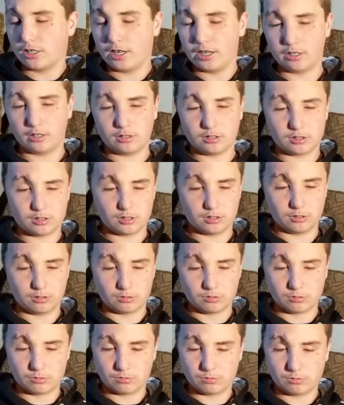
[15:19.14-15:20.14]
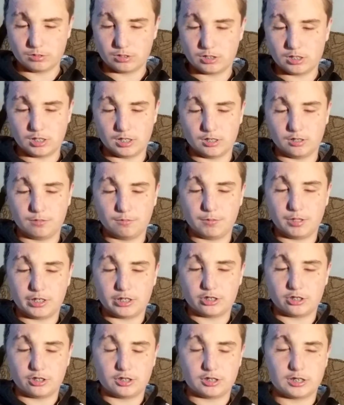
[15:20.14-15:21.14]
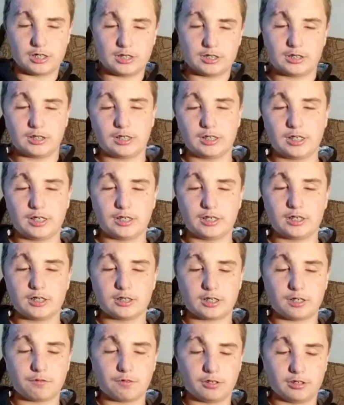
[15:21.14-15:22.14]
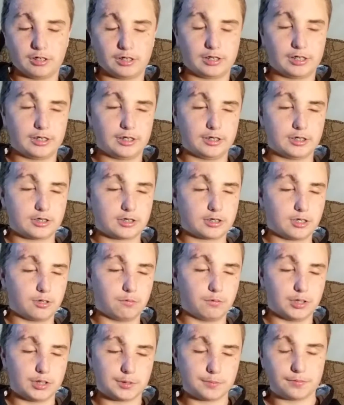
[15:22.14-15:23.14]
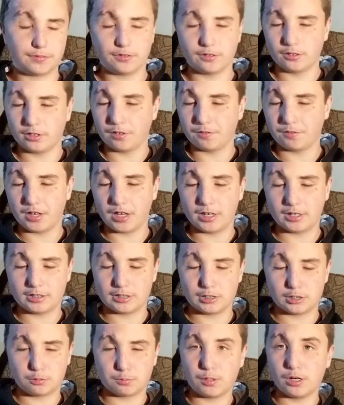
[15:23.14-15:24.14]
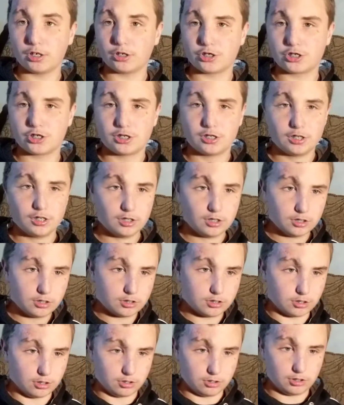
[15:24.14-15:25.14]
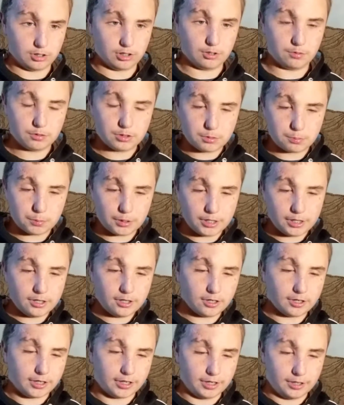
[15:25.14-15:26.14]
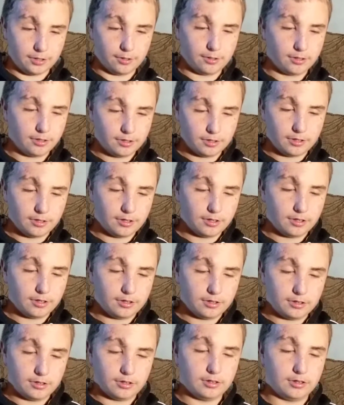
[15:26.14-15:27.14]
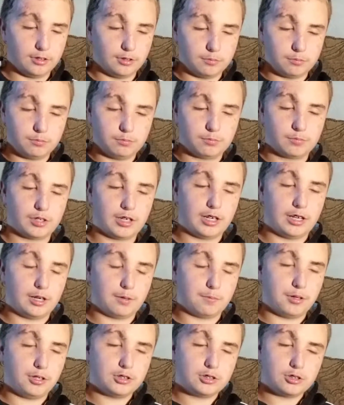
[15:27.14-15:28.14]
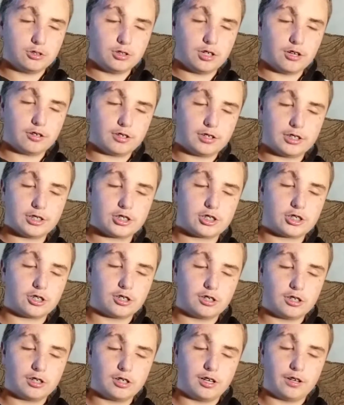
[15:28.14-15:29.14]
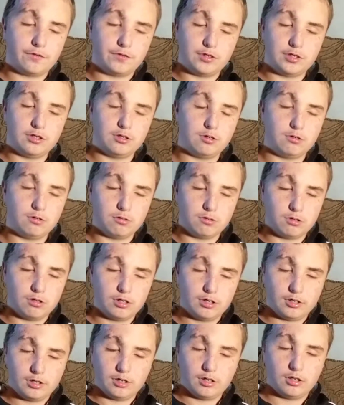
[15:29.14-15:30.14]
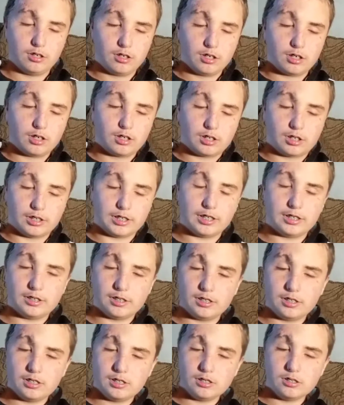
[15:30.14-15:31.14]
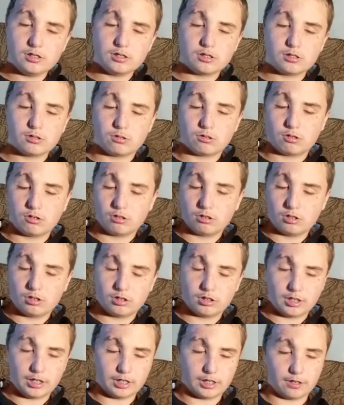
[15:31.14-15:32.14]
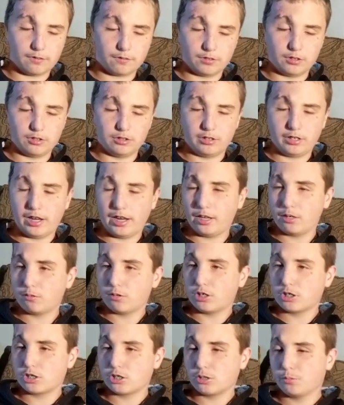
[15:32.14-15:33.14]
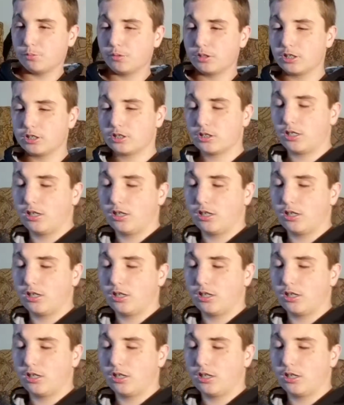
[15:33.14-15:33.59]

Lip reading: and also to make sure it's nice and clean, because I've only cleaned this gun once before. I've had it since March, so it was pretty dirty. And I'm also not really sure if you clean these or like if you hand wash them, because